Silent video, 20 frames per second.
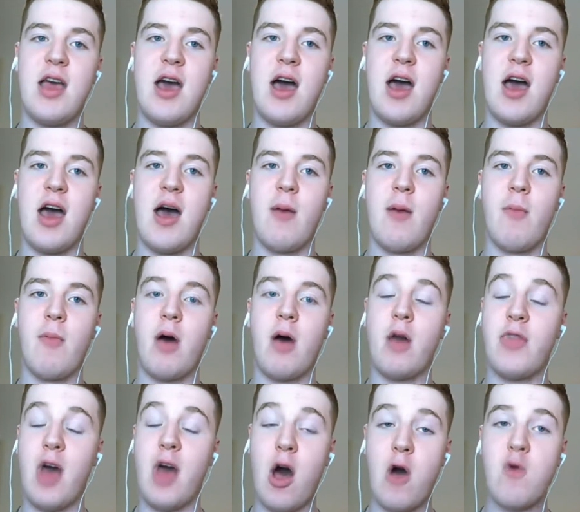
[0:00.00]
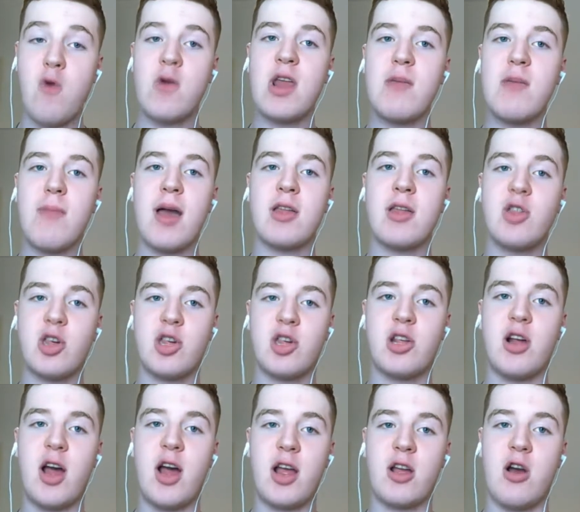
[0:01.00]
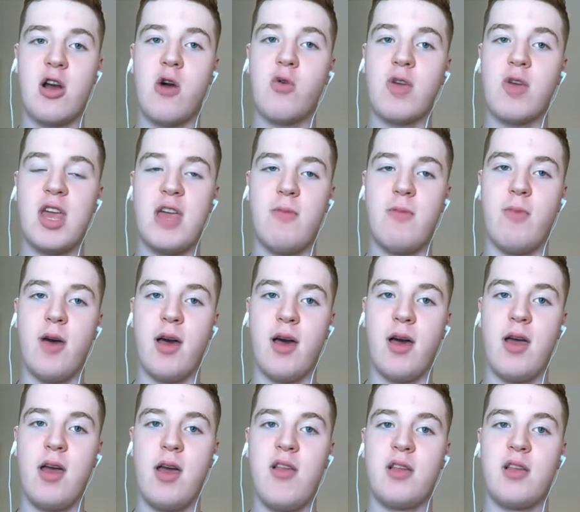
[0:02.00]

The only Manchester United goalkeeper